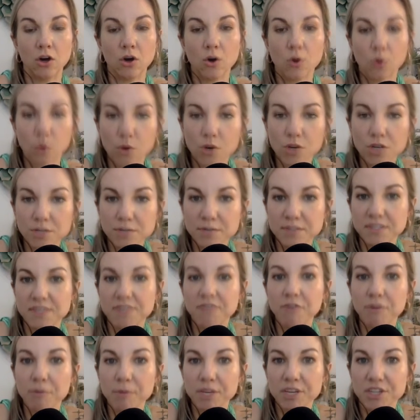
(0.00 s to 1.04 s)
Or is
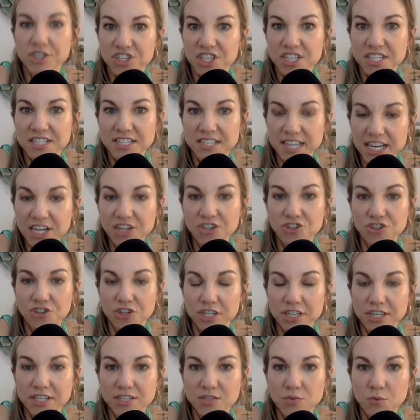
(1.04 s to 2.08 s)
misinformation
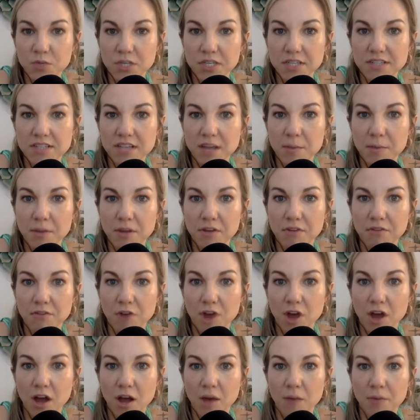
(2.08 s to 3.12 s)
dangerous when it's coming
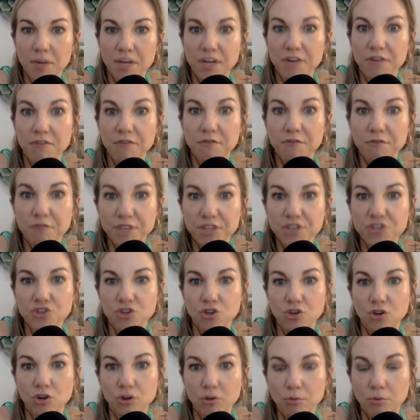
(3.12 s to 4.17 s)
from an
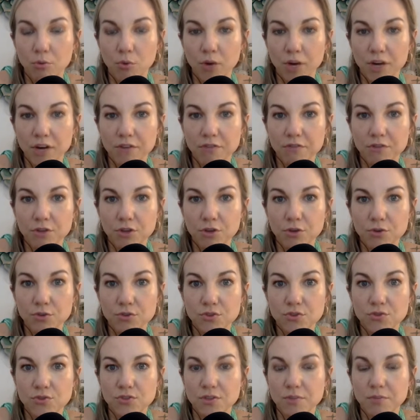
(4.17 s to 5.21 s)
official point of view?
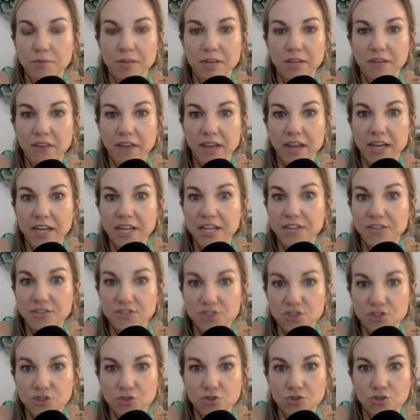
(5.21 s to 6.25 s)
So somebody like an
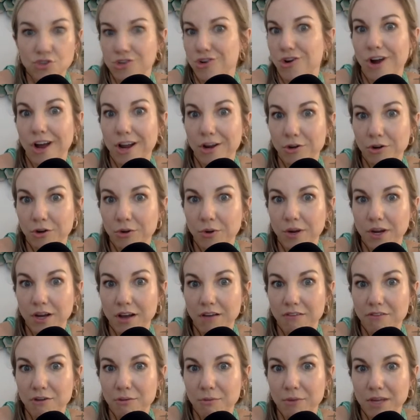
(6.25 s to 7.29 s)
institution or, I don't know, a
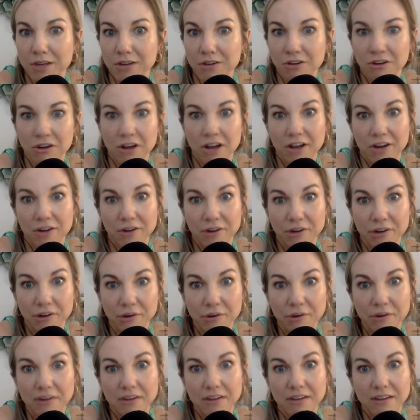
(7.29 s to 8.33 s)
government or, I don't
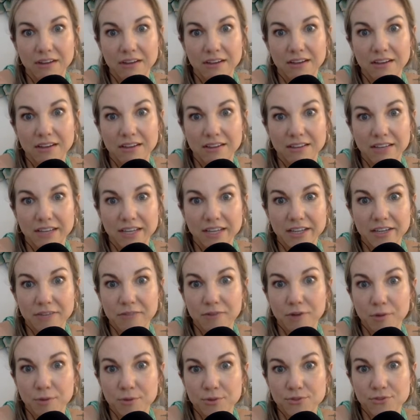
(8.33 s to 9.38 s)
know, like a
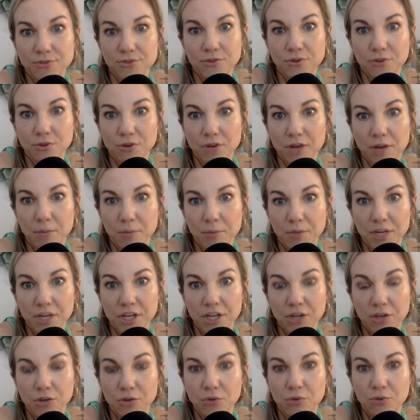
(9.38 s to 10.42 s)
pharmaceutical
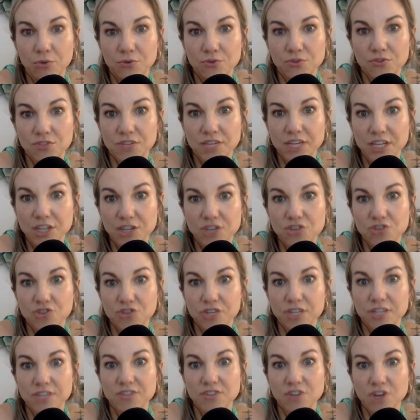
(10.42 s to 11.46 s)
company whose
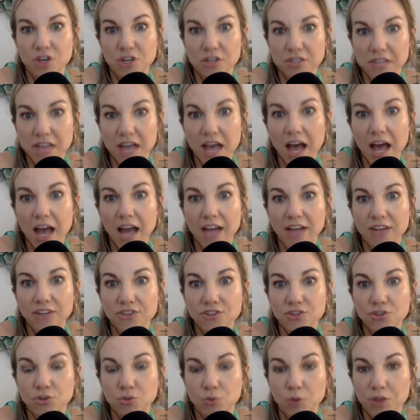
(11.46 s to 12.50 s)
interests are tied
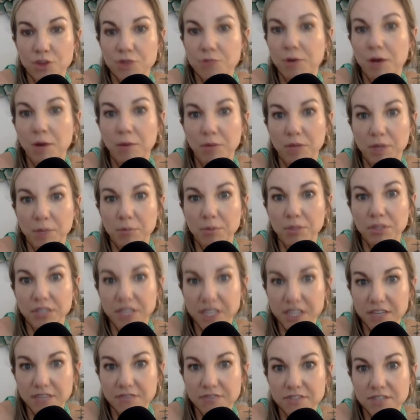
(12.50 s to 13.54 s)
to what the public
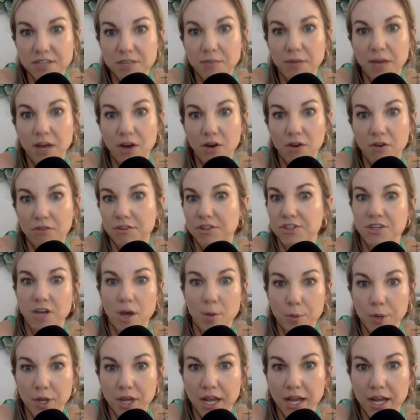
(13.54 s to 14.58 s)
believes about the
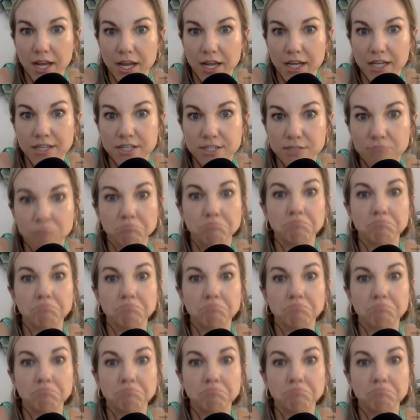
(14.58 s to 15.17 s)
topic at hand.